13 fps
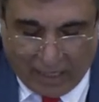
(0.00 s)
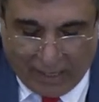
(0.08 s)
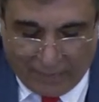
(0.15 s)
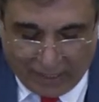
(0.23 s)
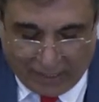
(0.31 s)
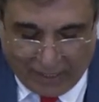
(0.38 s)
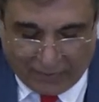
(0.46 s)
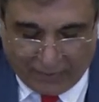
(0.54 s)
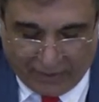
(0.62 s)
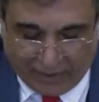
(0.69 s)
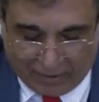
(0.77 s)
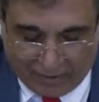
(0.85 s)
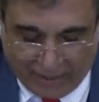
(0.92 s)
Ibn
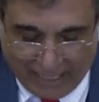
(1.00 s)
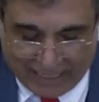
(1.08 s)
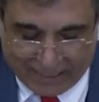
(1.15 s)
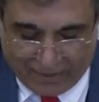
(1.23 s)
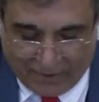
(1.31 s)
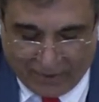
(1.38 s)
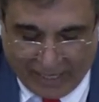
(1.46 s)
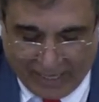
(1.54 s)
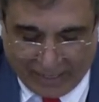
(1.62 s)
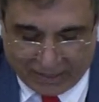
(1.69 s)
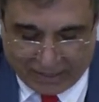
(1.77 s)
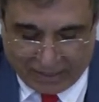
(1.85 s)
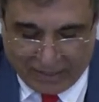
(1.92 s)
Kathir as
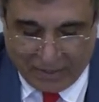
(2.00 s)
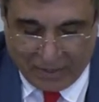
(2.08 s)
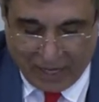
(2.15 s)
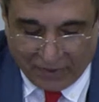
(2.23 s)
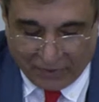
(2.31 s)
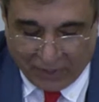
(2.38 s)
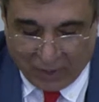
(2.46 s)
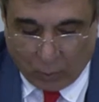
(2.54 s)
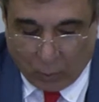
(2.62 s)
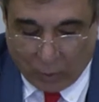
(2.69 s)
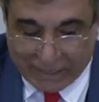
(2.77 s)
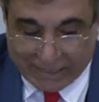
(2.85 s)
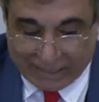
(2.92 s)
that nothing
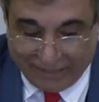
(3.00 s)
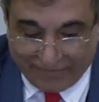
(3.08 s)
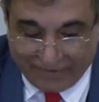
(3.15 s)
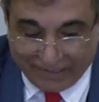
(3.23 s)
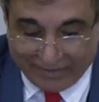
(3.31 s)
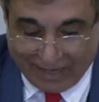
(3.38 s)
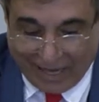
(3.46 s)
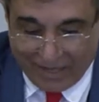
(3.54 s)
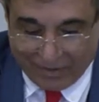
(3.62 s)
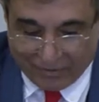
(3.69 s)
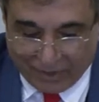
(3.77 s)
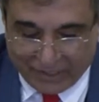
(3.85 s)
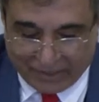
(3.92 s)
was left
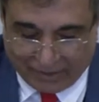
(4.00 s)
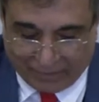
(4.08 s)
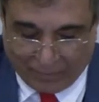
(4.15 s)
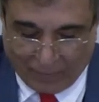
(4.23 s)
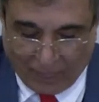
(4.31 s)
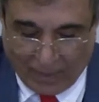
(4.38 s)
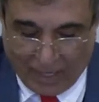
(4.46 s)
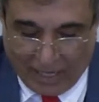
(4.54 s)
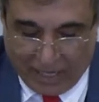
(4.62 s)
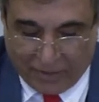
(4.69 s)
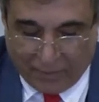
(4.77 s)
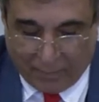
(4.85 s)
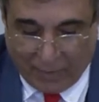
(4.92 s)
unwritten
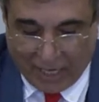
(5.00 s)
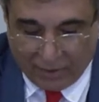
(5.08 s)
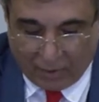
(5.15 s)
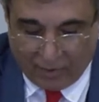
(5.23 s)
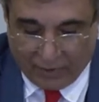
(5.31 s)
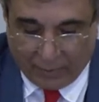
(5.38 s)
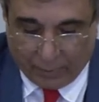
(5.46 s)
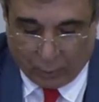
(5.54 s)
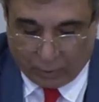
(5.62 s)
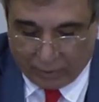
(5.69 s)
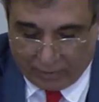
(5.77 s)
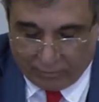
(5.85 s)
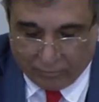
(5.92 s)
in the matter of the
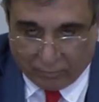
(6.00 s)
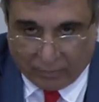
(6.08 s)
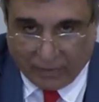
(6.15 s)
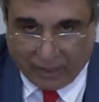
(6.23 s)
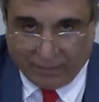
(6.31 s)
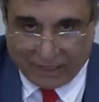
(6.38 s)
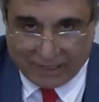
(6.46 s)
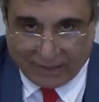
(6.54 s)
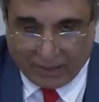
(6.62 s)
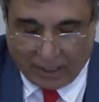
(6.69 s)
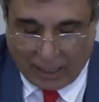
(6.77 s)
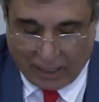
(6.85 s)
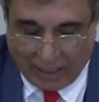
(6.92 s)
book. He means,
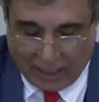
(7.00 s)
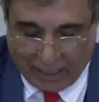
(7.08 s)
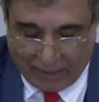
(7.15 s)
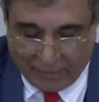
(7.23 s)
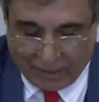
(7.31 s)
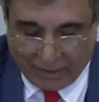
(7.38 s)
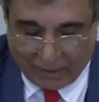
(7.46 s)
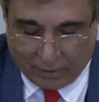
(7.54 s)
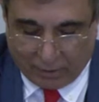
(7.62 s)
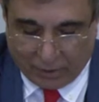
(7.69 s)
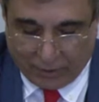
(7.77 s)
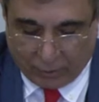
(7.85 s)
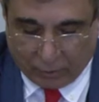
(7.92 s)
the, uh, uh I mean
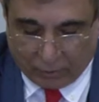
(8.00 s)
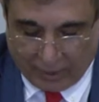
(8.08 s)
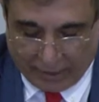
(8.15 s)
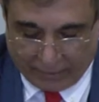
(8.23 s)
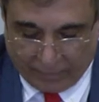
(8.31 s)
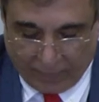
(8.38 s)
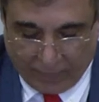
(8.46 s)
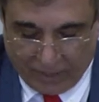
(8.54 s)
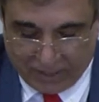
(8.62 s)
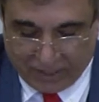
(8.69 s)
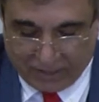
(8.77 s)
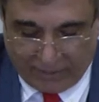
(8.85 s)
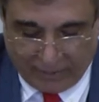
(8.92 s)
the, the Quran.
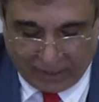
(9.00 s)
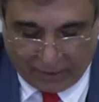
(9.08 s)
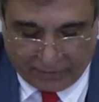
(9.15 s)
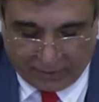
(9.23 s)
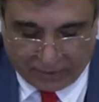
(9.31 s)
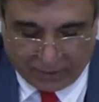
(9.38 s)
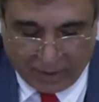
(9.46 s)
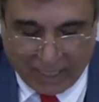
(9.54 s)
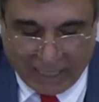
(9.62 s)
This is Ibn Kathir.